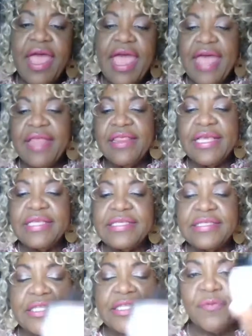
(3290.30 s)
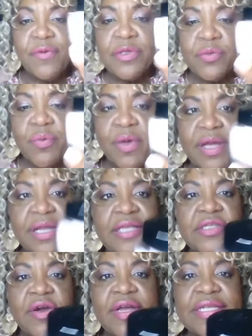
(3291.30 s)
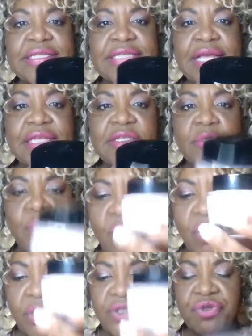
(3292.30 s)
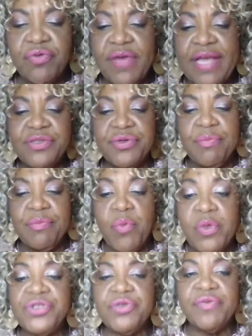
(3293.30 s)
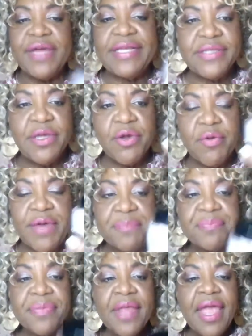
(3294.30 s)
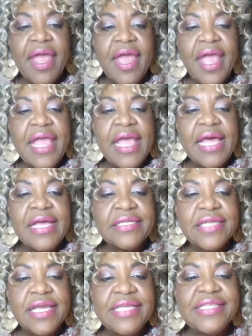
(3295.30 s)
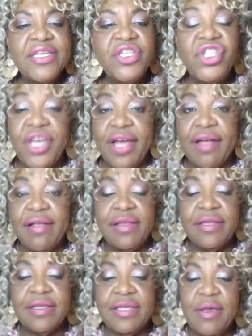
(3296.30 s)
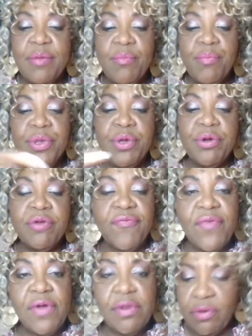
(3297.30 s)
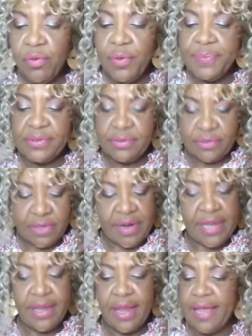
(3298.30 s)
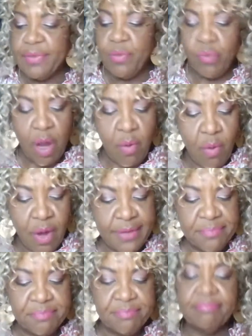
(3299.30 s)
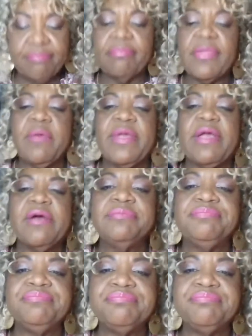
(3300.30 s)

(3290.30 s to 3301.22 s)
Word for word: And this this first one is our intense moisturizer moisturizing cream. And it's a gel. Beautiful. Oops, sorry. I got the wrong one. There we go.